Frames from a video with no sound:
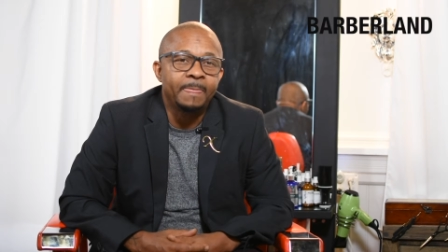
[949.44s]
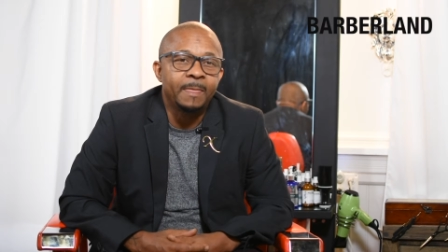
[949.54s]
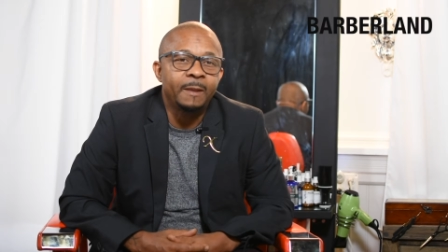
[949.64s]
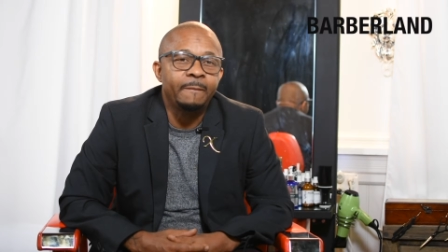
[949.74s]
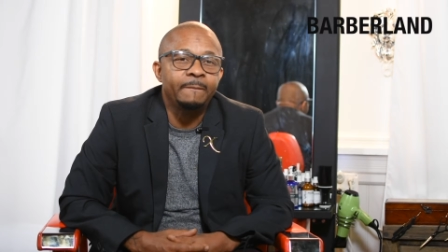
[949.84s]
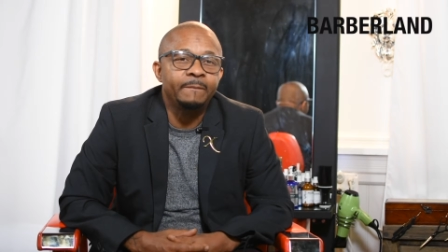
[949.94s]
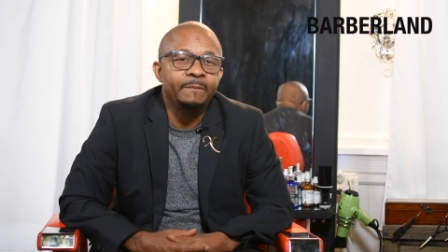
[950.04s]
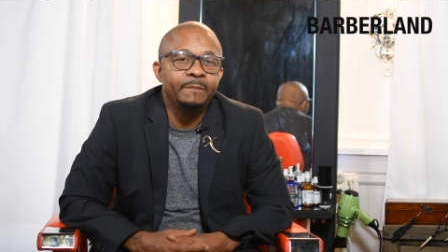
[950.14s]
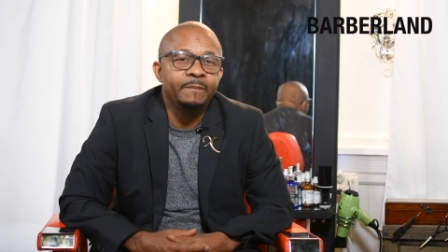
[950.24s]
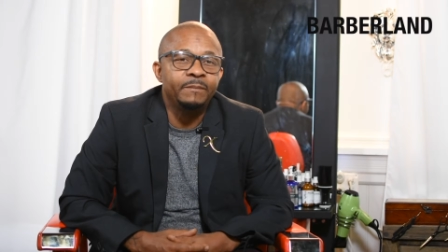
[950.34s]
only way you can
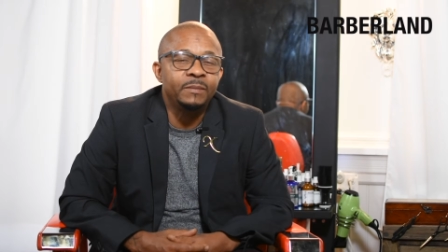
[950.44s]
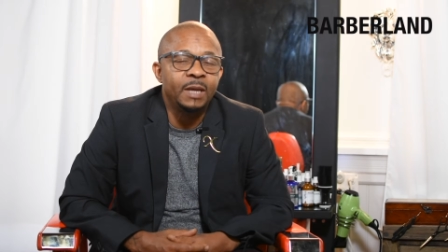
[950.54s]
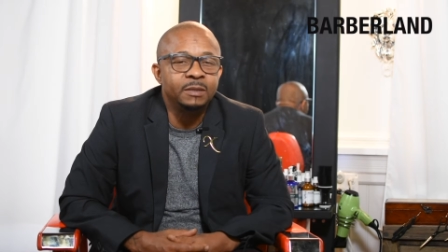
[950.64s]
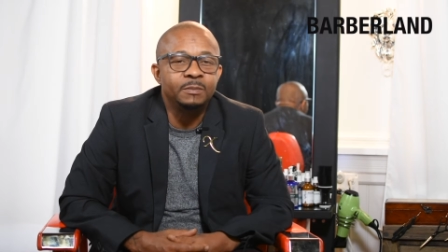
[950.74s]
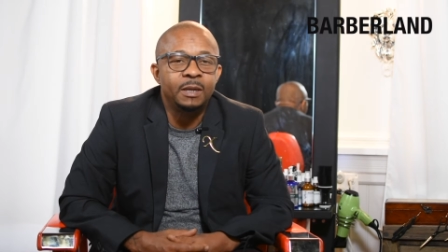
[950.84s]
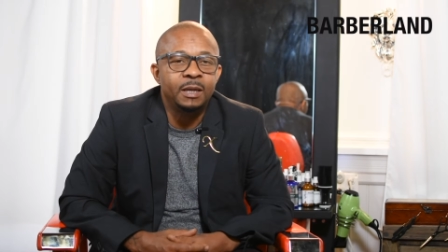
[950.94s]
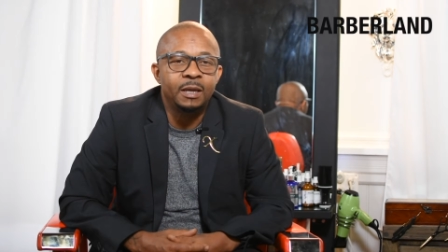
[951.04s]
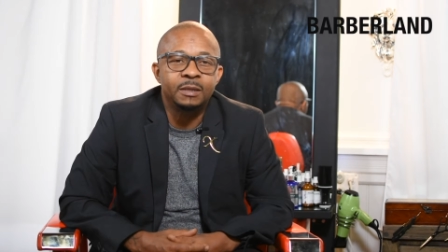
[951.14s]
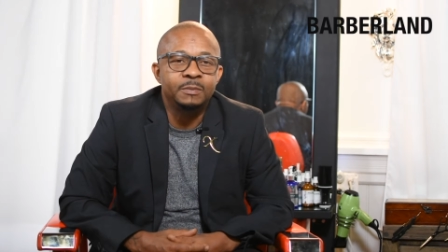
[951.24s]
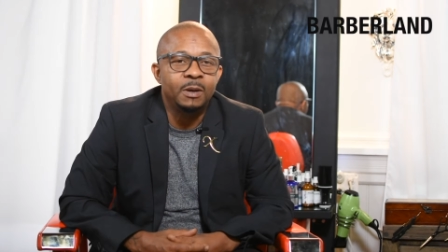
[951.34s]
go, really. That's my
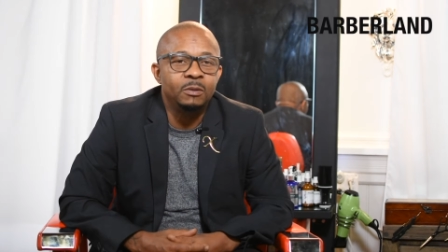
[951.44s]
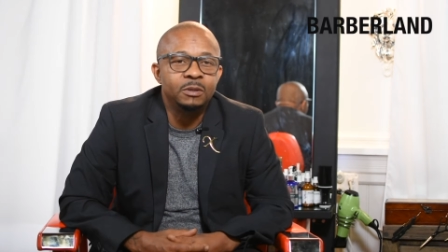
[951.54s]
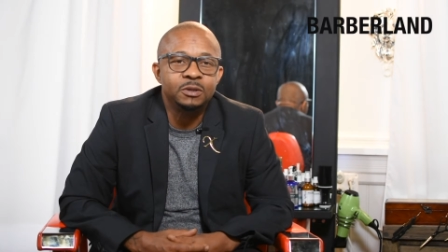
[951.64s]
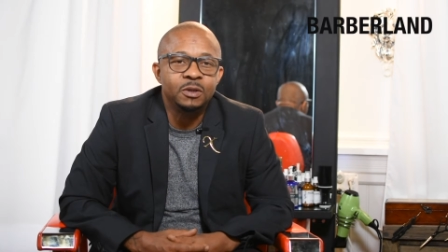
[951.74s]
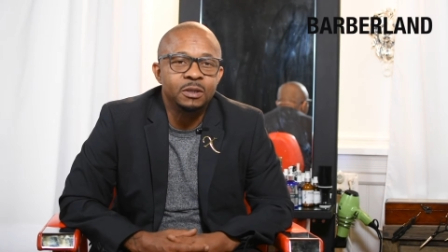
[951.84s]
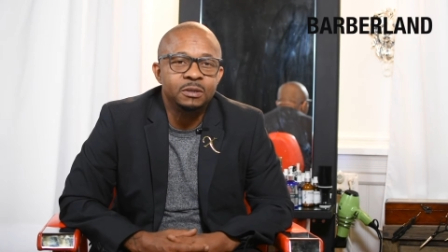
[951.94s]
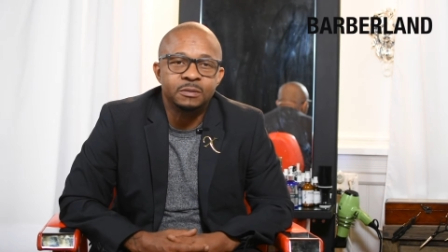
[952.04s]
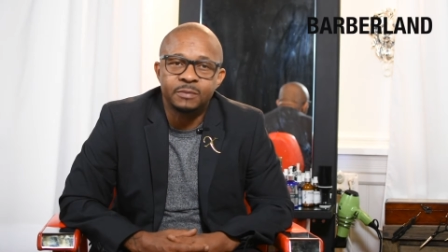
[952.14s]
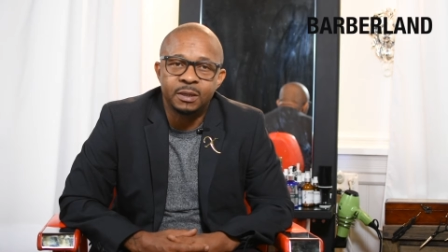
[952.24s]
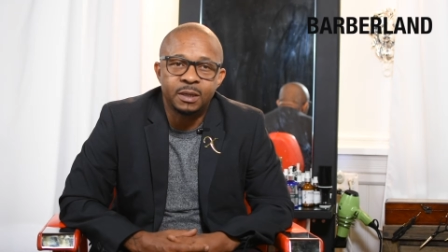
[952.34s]
that's my only choice
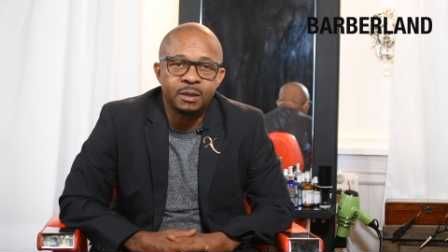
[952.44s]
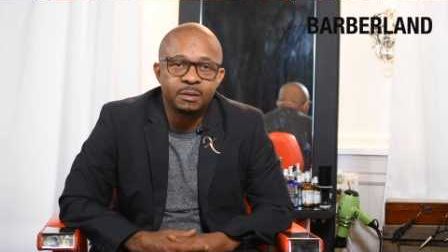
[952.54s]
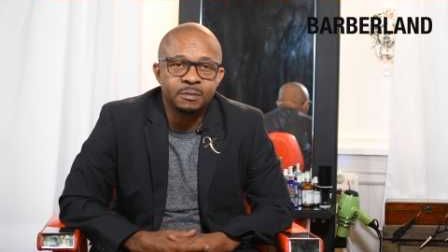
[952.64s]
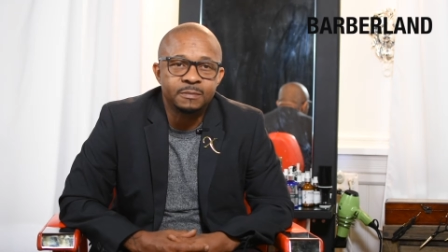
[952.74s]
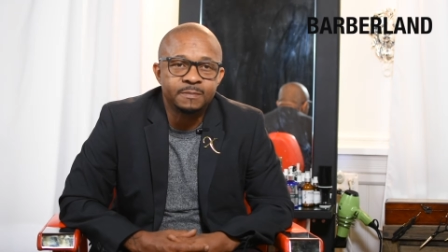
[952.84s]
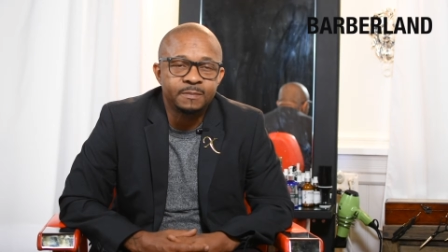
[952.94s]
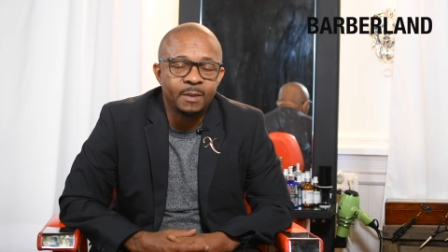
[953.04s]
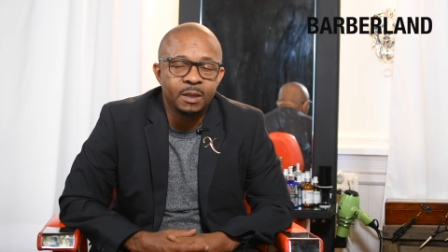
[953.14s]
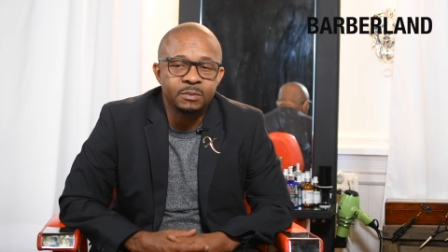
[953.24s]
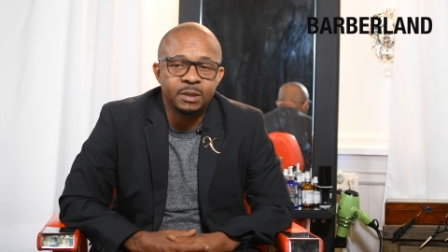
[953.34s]
right now. Yeah, you know
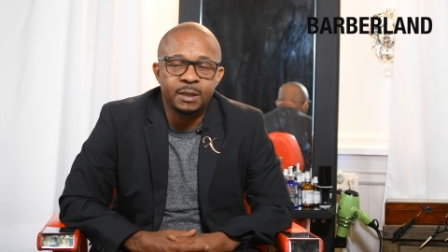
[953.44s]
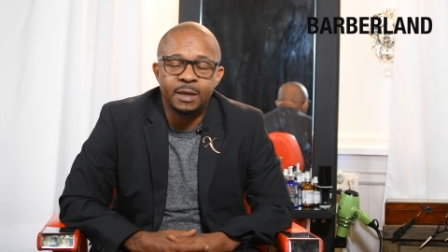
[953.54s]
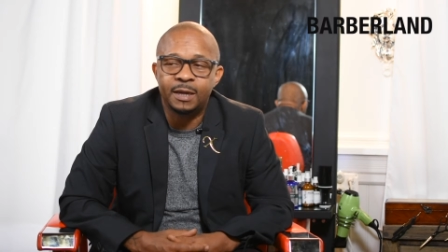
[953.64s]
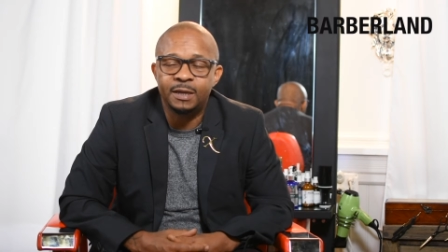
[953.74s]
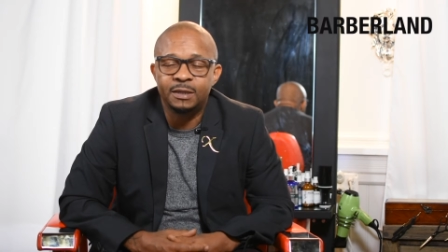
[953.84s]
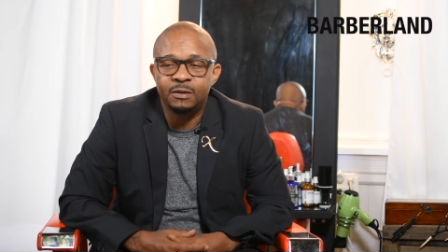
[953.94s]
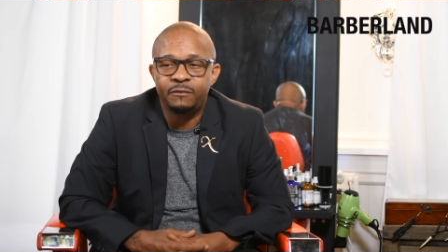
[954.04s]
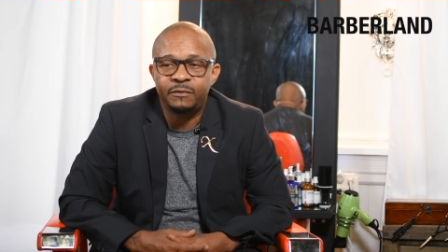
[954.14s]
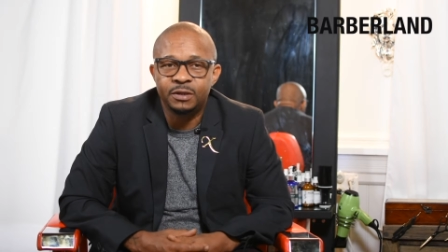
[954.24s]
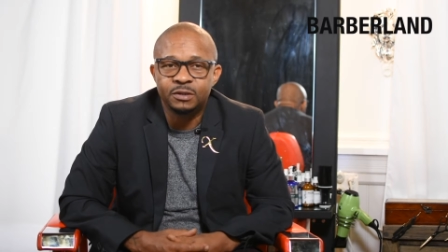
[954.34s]
what I'm saying. Like I eat a little
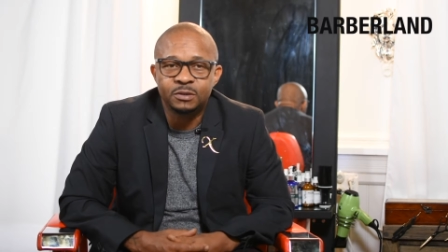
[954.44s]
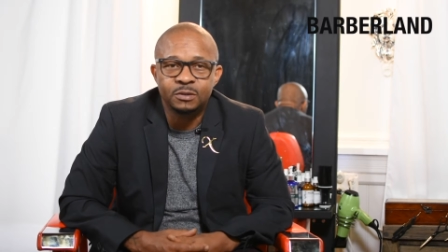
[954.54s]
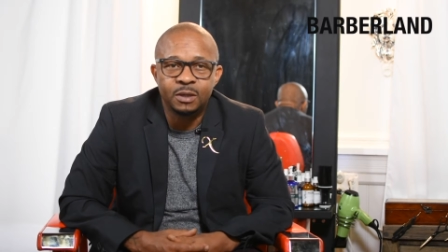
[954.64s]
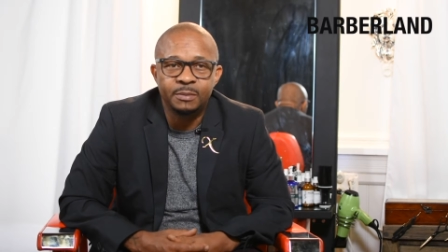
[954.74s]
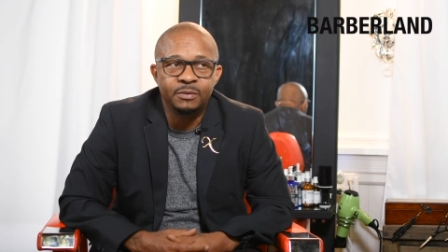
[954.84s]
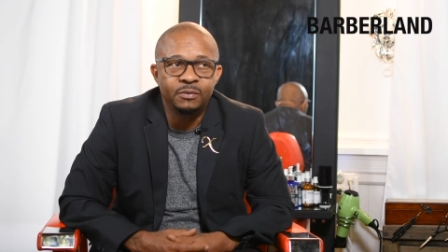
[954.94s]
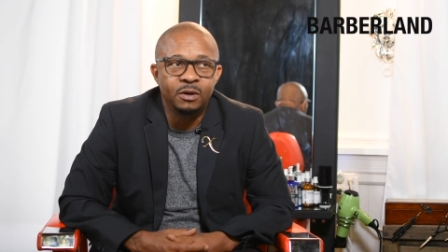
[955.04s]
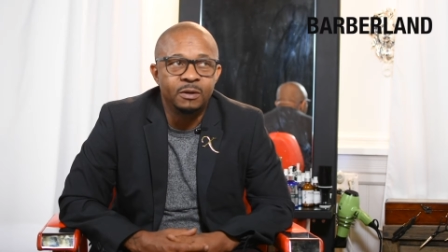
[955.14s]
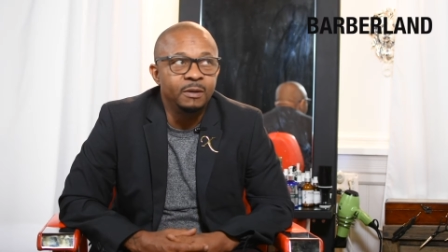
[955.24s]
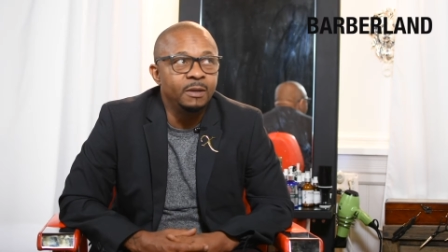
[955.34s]
fish. Don't get me
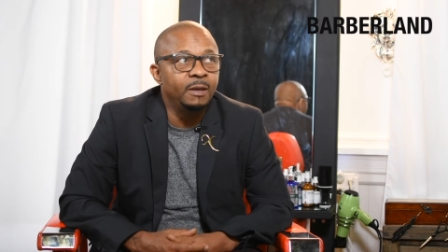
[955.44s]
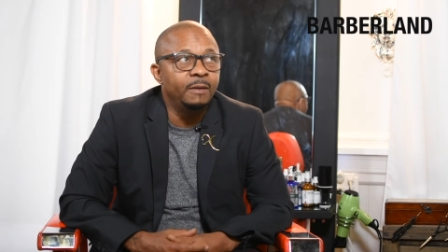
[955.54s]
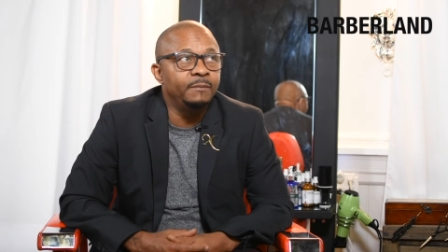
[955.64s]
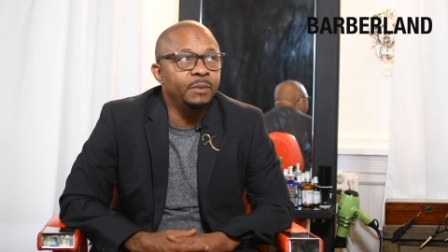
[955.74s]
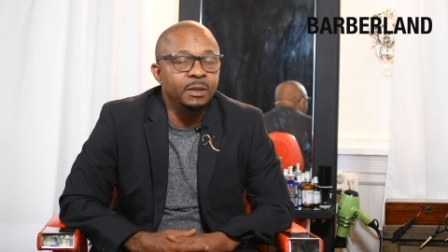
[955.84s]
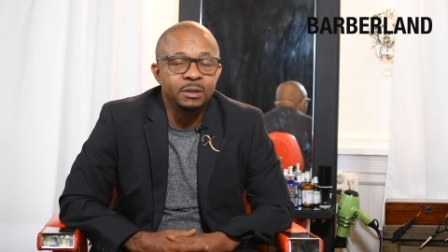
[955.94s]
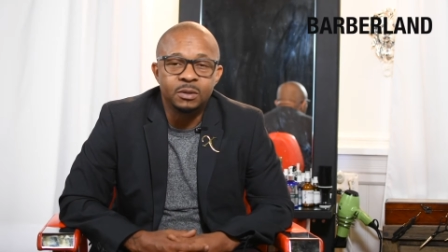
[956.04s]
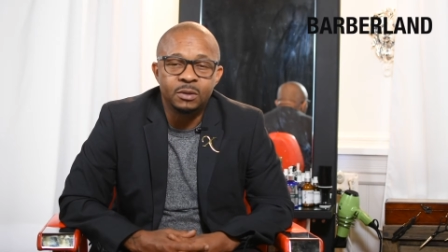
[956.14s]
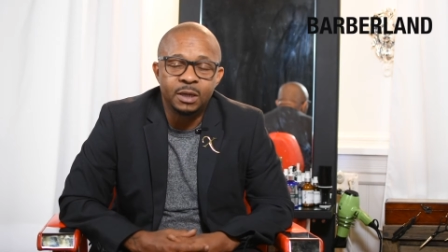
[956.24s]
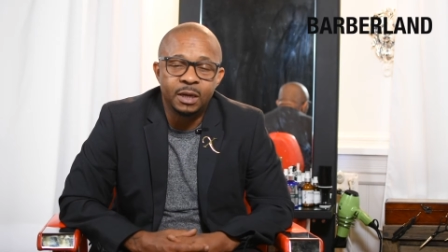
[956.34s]
wrong, but you
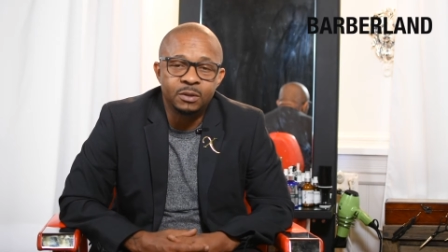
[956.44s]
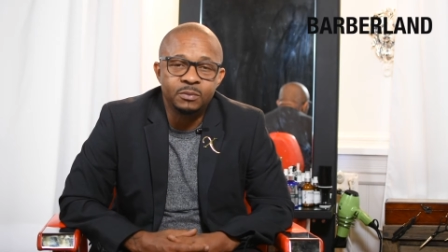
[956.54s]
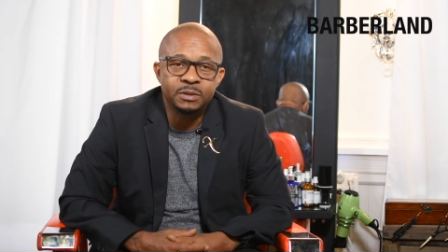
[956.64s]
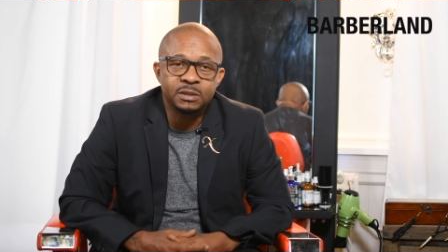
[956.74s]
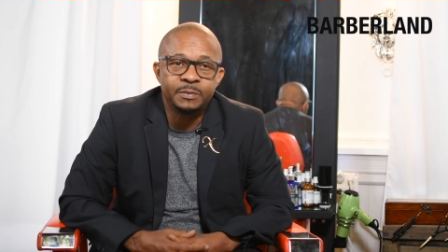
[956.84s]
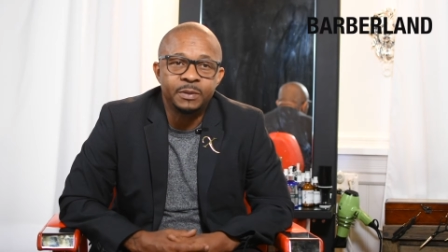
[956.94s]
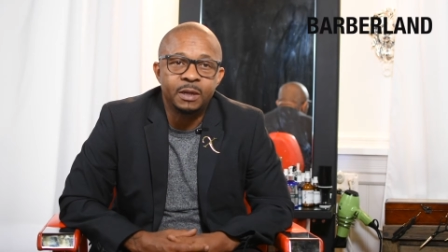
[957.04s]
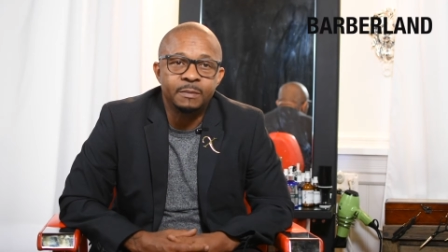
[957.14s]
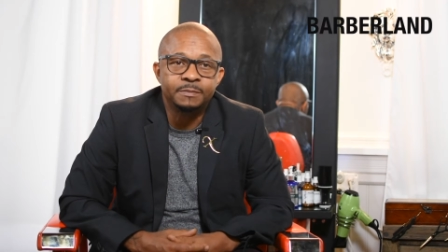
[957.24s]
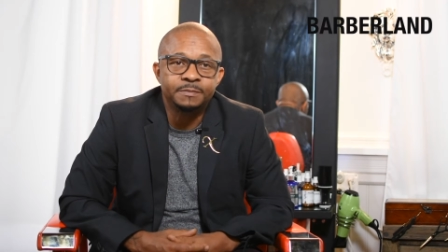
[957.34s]
know, and I do be slipping
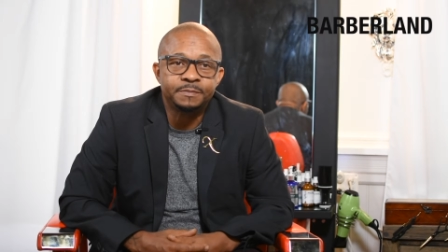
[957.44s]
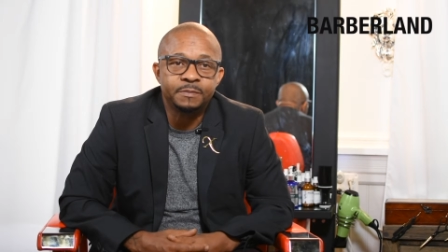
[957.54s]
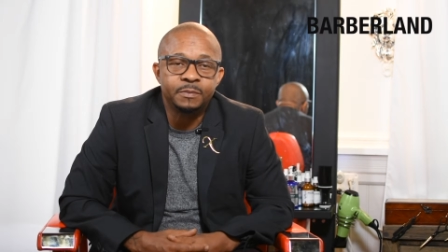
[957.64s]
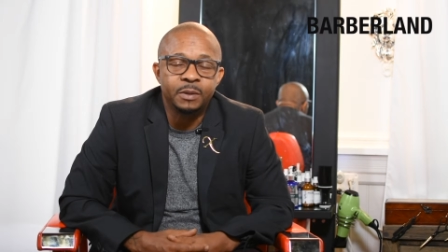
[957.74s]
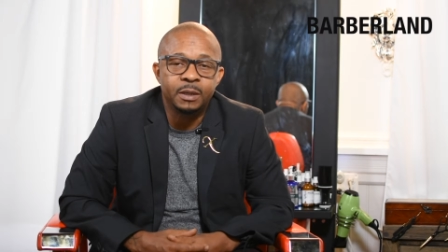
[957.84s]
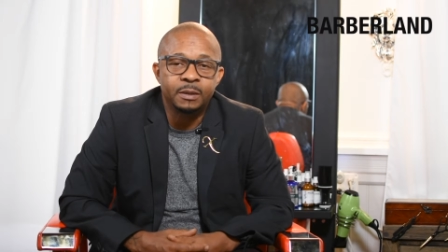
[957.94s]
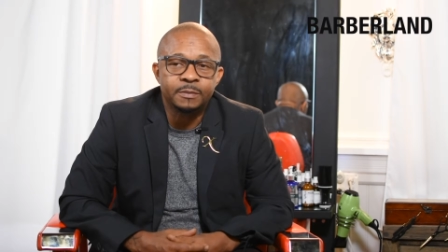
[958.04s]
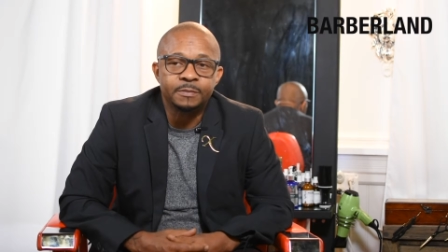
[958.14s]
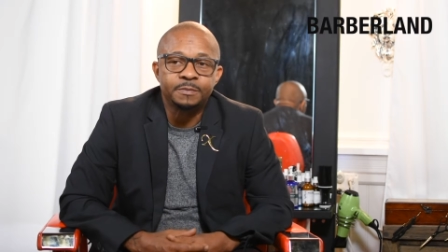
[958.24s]
up, yeah. but